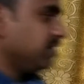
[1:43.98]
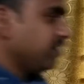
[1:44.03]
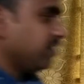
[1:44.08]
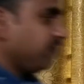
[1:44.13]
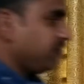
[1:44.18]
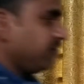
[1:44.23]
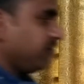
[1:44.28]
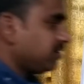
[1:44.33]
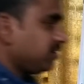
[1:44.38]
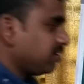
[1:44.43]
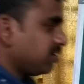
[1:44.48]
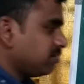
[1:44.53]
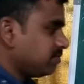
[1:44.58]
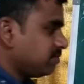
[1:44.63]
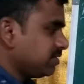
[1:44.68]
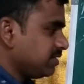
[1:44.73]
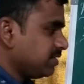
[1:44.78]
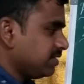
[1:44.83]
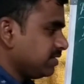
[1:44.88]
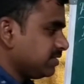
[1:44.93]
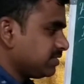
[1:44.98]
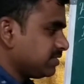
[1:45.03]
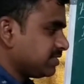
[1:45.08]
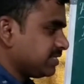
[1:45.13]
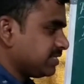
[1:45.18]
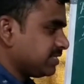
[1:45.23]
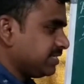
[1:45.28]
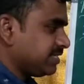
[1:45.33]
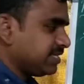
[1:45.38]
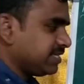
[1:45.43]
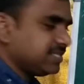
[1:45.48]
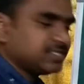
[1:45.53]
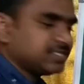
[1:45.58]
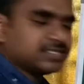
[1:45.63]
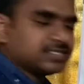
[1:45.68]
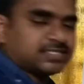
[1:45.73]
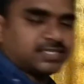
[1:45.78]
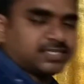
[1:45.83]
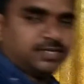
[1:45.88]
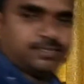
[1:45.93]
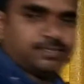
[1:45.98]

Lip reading: the width of the each slit is